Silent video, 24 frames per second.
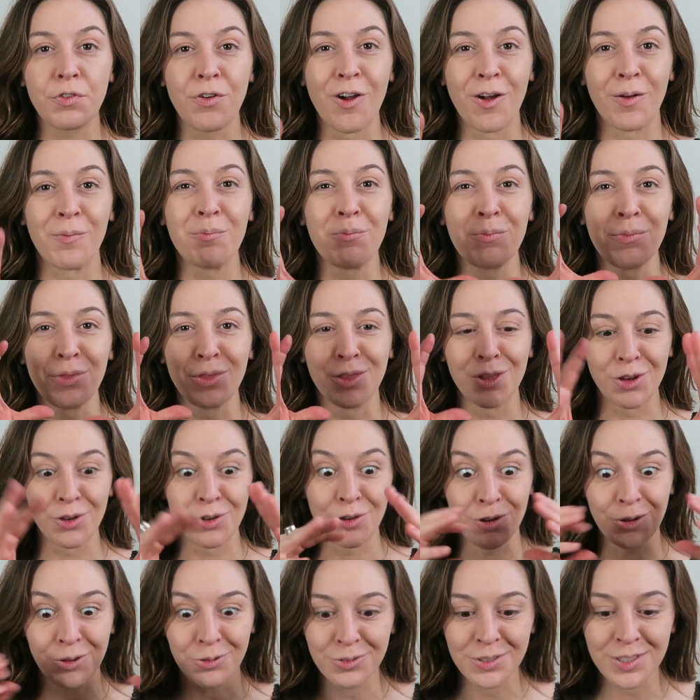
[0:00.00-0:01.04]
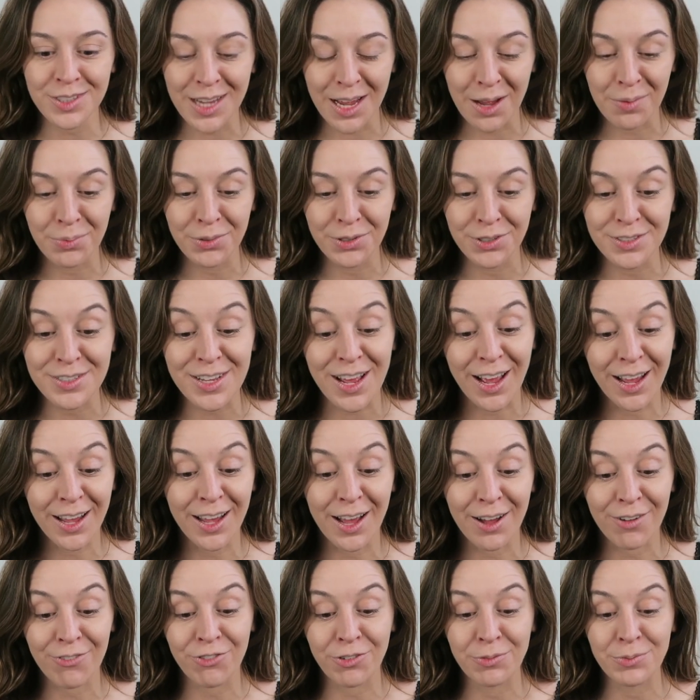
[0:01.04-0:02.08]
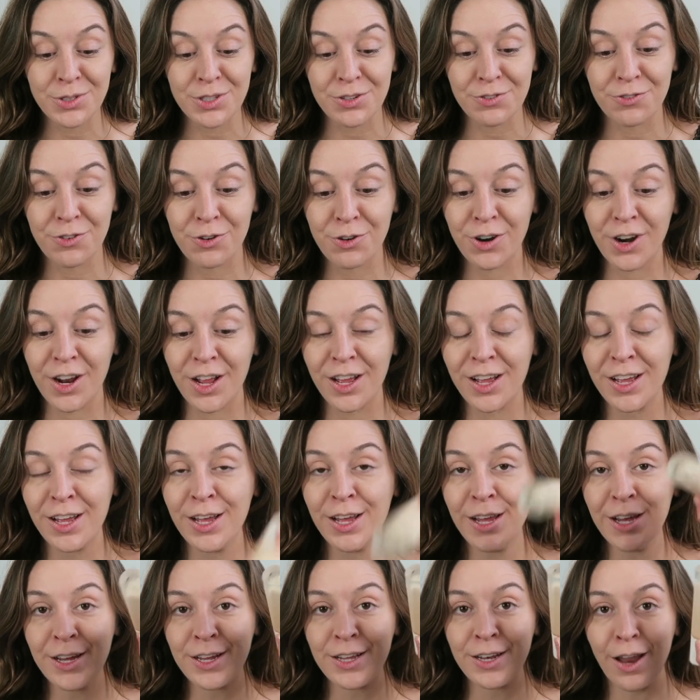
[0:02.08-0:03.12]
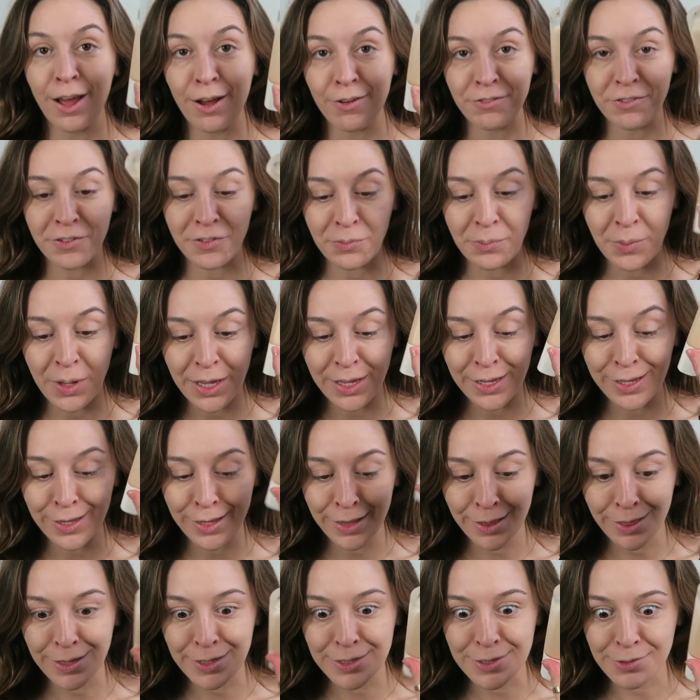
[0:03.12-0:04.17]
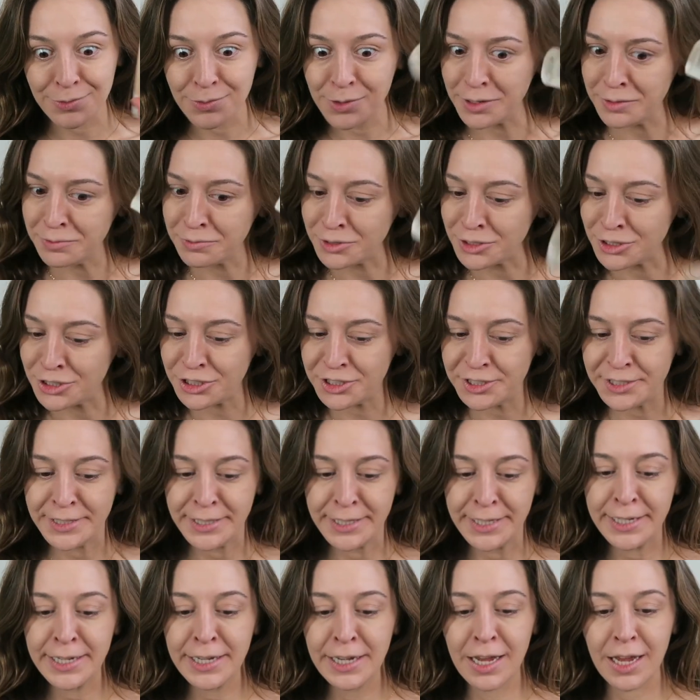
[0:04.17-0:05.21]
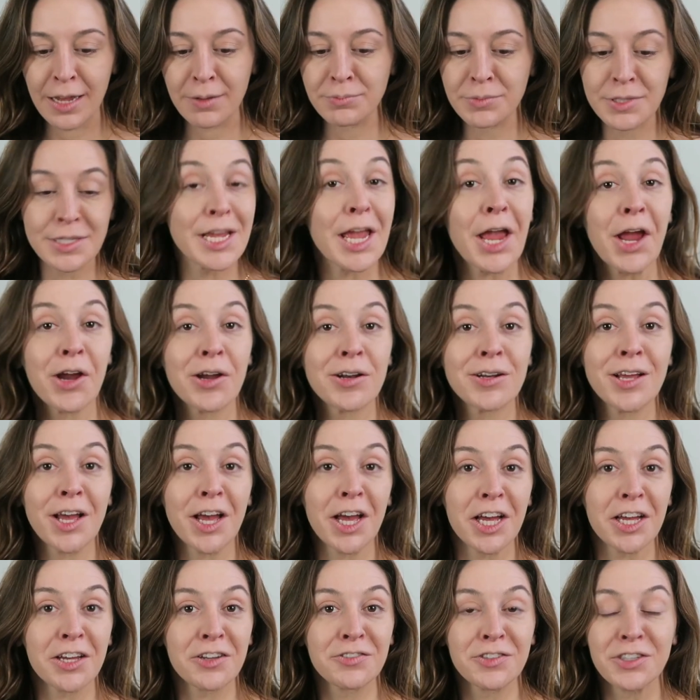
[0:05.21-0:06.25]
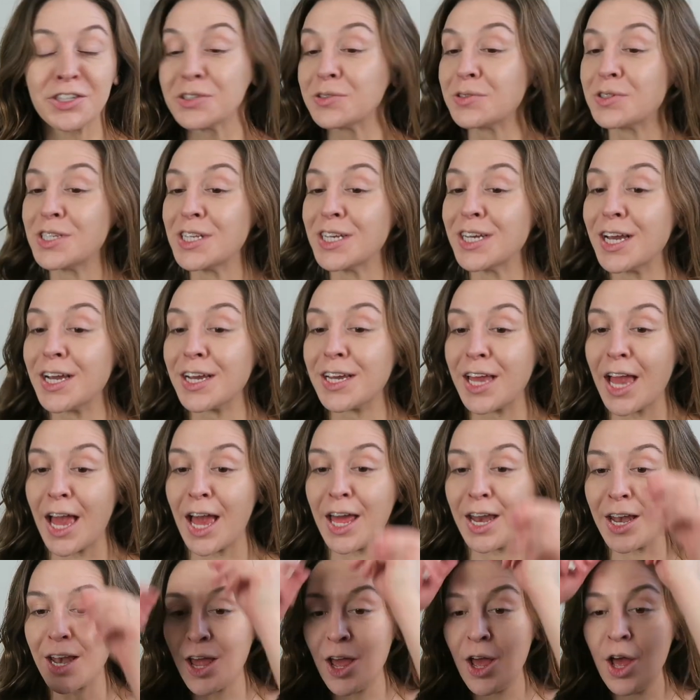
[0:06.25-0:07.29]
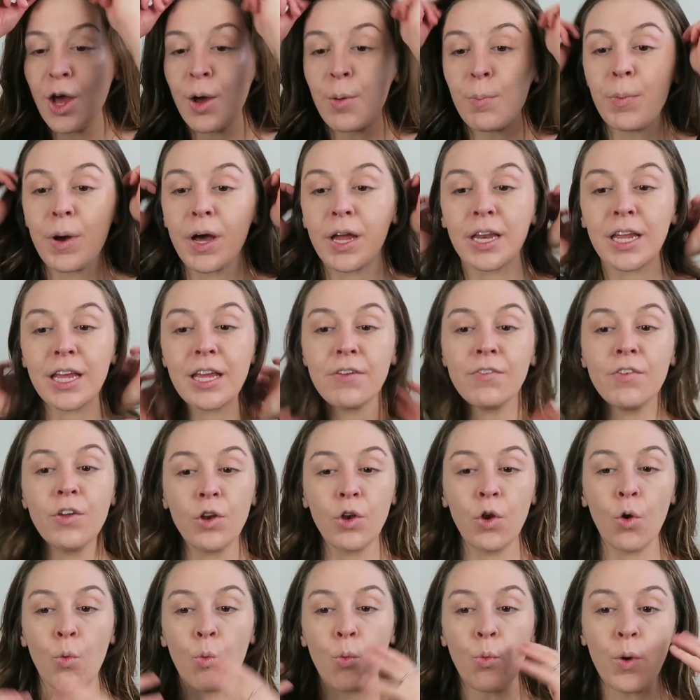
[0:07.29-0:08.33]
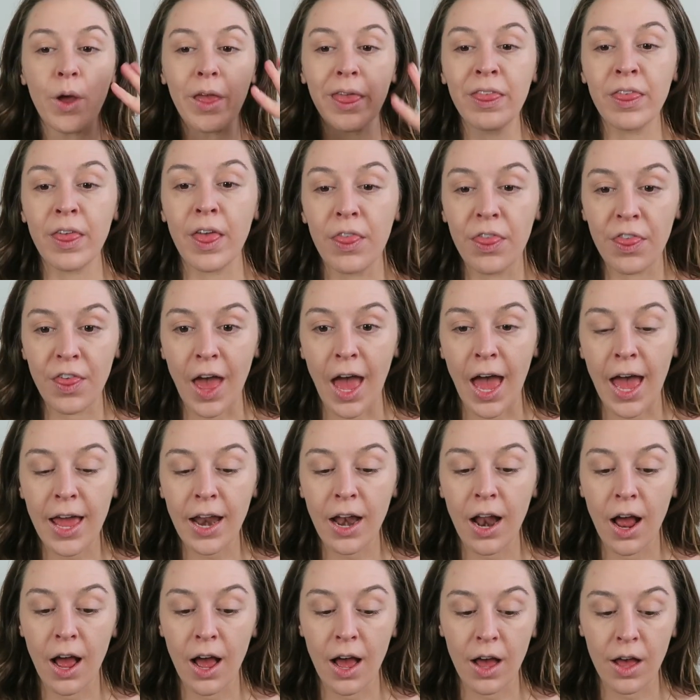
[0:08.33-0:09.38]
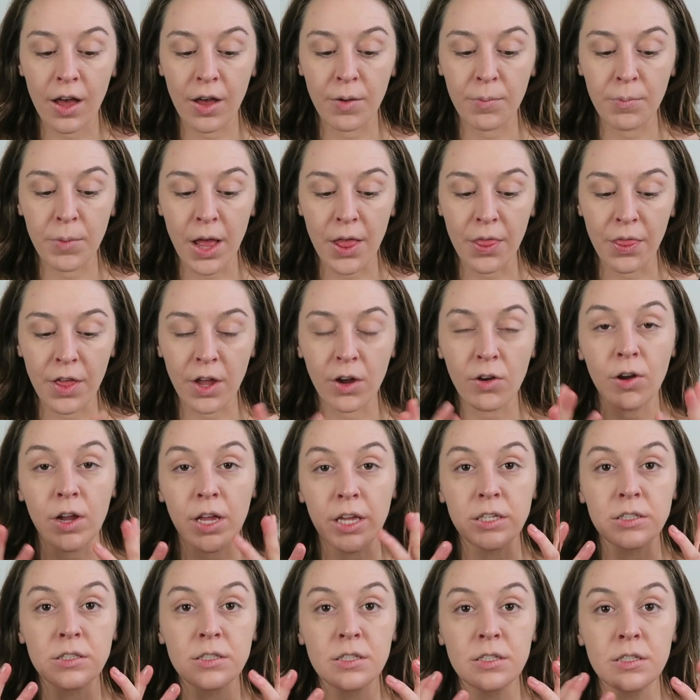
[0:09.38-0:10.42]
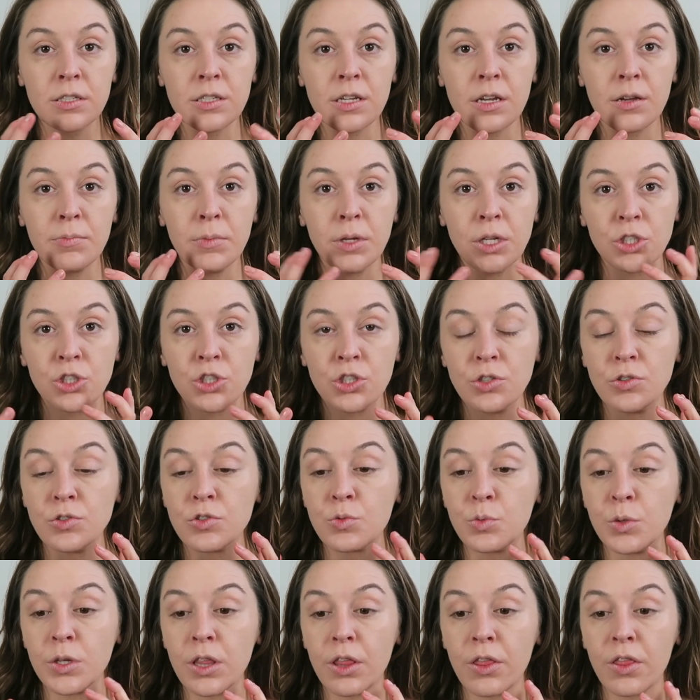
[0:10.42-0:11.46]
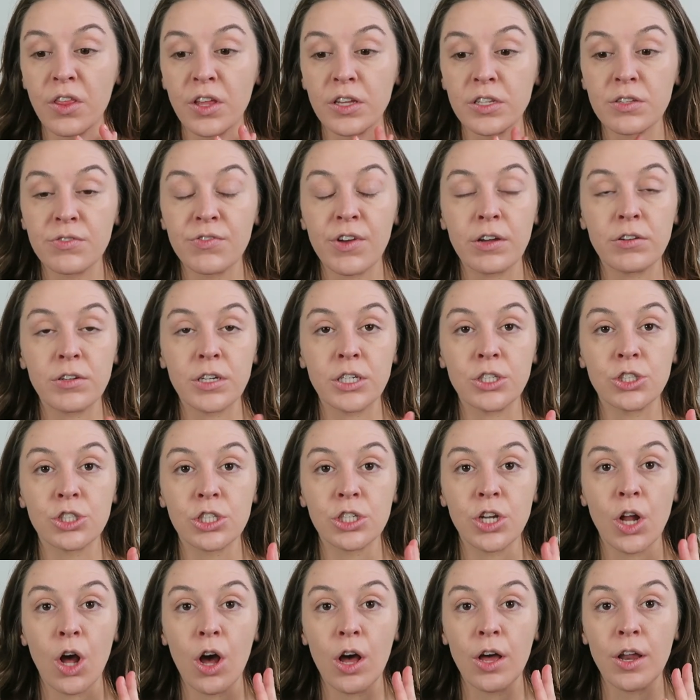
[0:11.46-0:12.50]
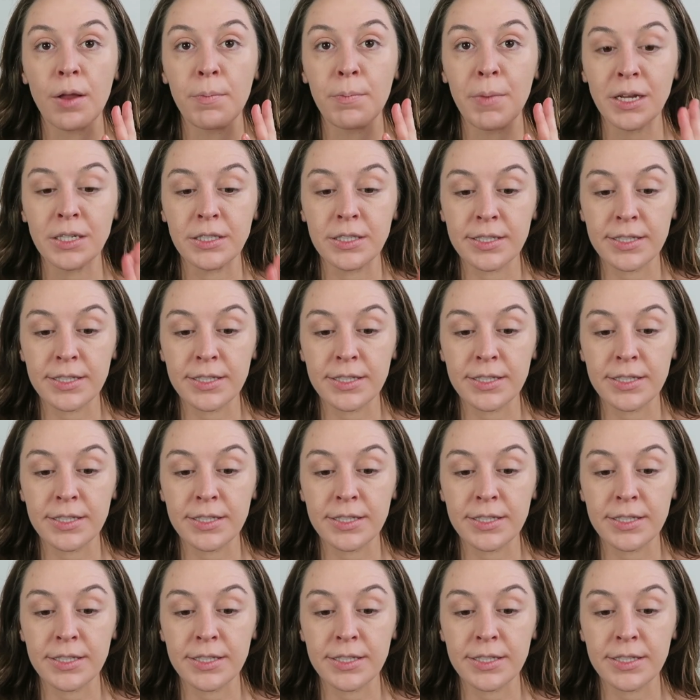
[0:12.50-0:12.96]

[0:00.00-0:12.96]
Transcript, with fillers: from the new samples I got from Sephora, not from this one, which I'm scared of using again. But even with that, um, there is some issues with this foundation on my